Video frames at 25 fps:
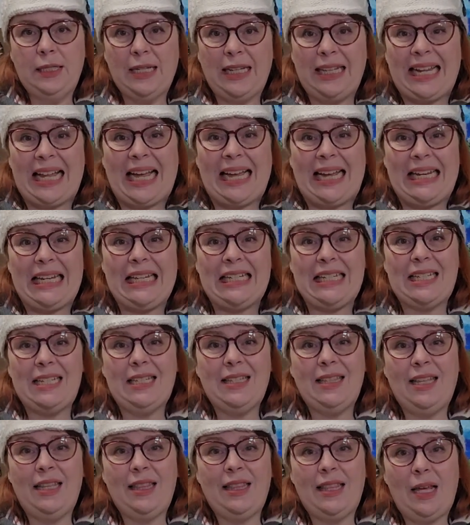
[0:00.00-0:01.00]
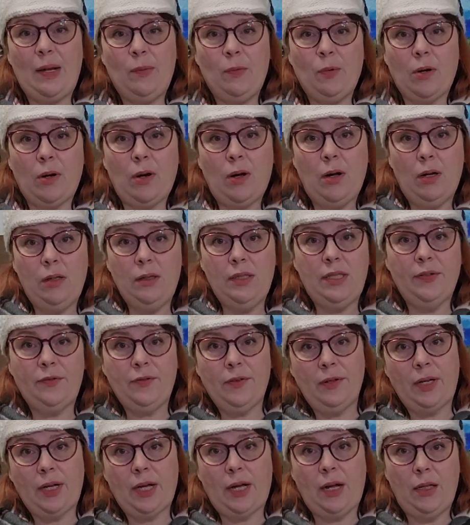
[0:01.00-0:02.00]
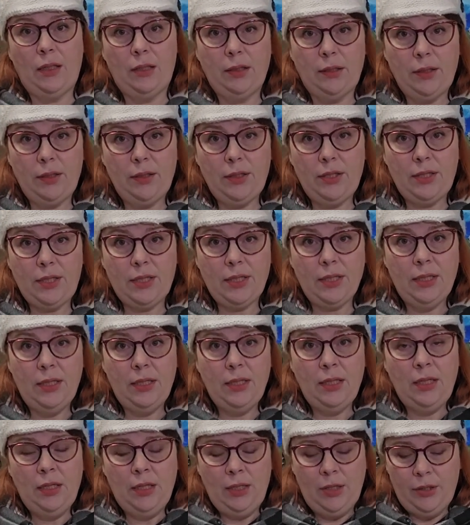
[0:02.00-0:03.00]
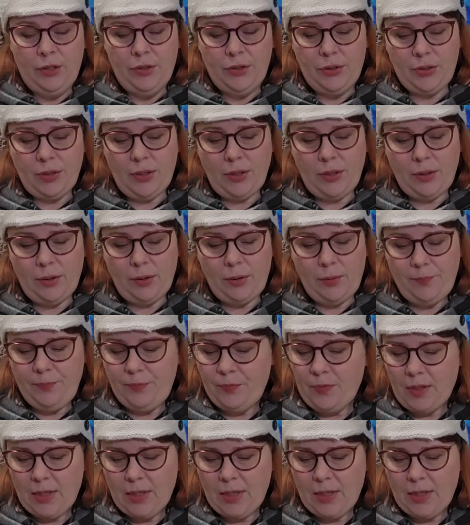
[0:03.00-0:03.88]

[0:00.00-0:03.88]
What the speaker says: liked that they were all different colors. So